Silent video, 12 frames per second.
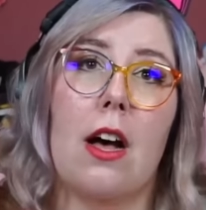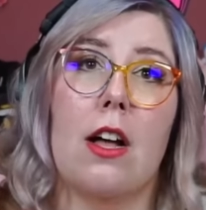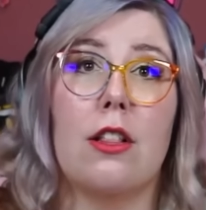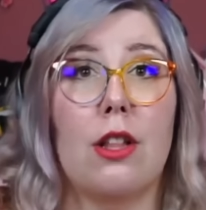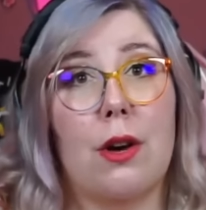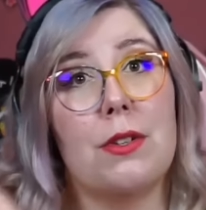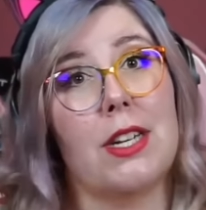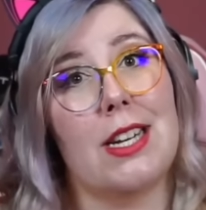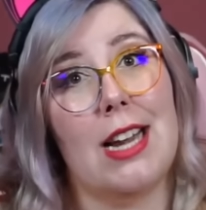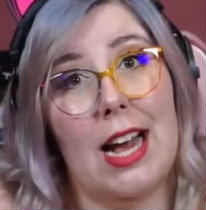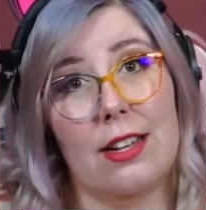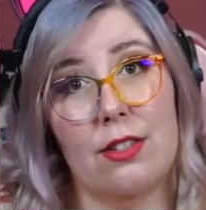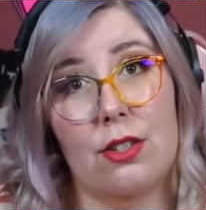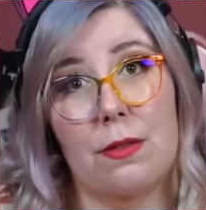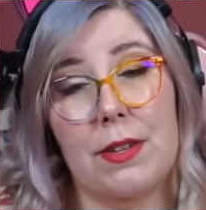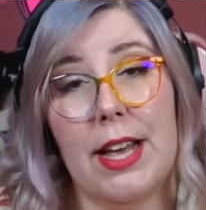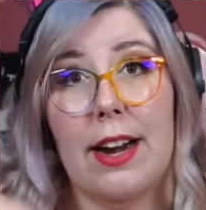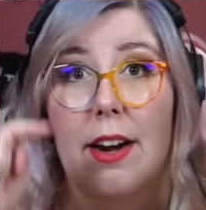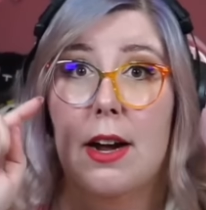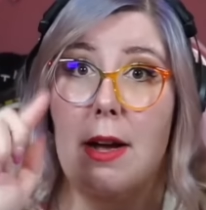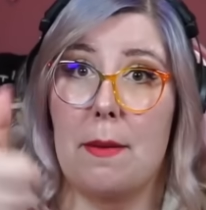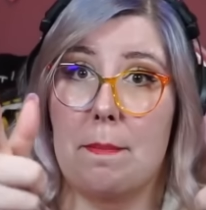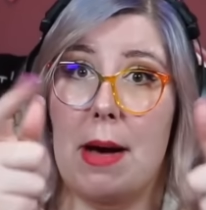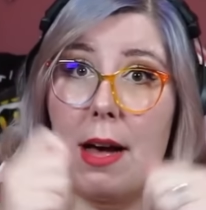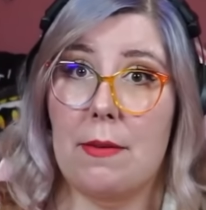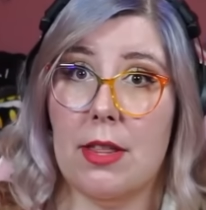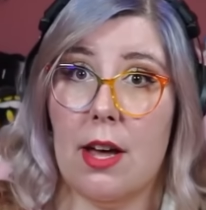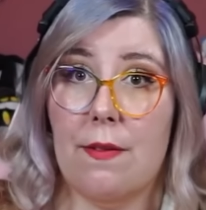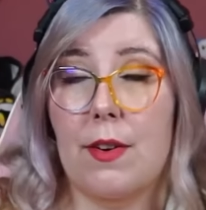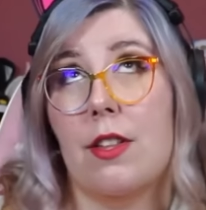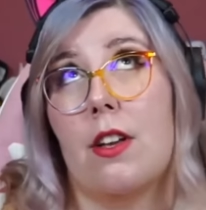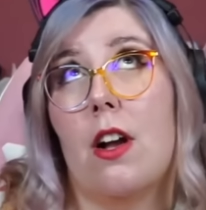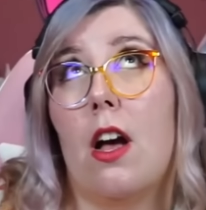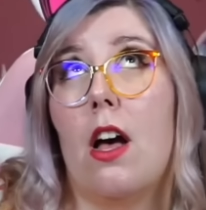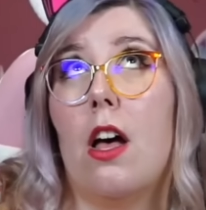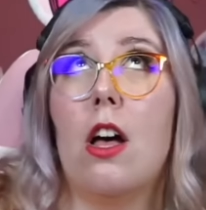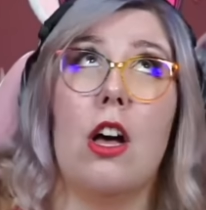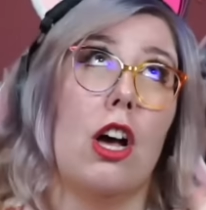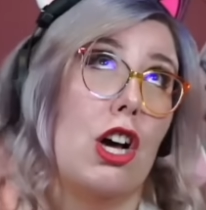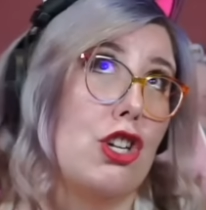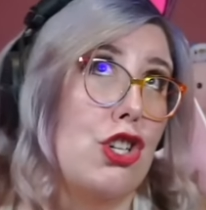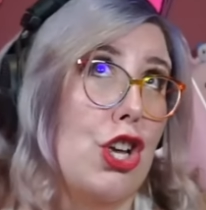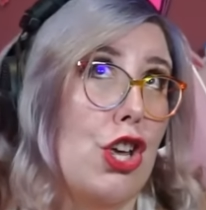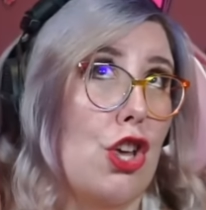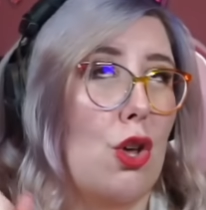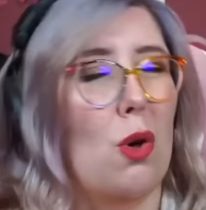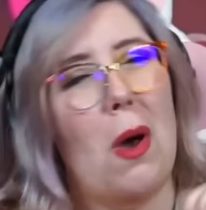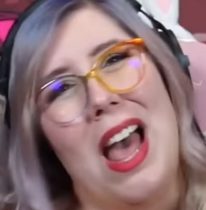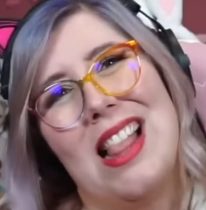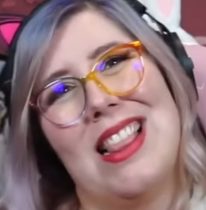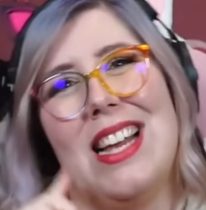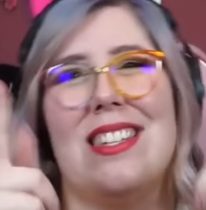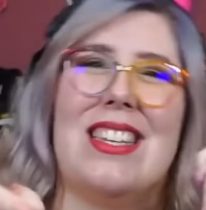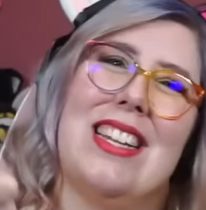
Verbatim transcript: below to get access over there. But without further ado, do. Let's